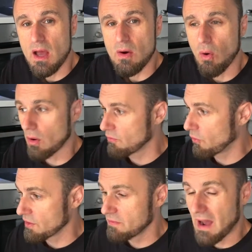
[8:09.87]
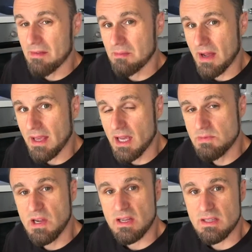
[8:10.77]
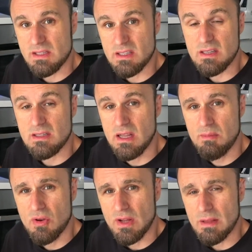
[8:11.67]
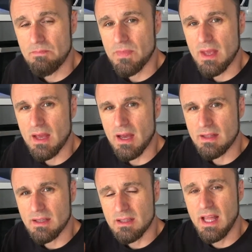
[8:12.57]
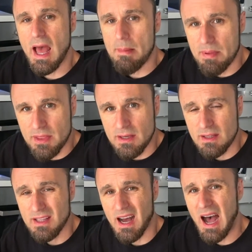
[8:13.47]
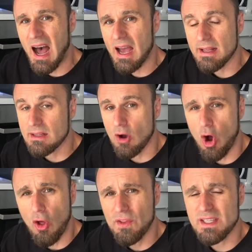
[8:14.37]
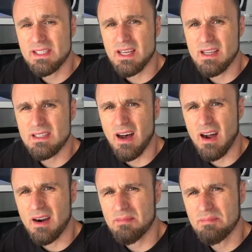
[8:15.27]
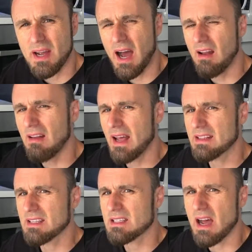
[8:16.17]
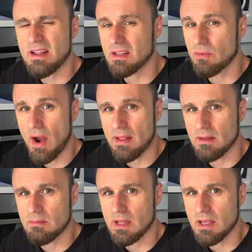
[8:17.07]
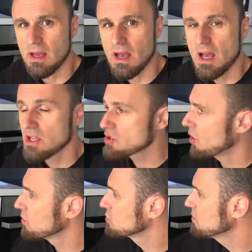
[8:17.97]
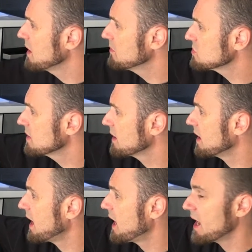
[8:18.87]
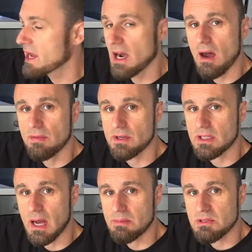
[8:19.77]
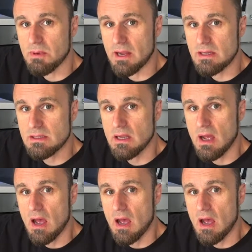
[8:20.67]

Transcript: or 45 in my case because it's a slim unit, the depth, the height, all these things are kind of like decided randomly. So to be able to get a high countertop space,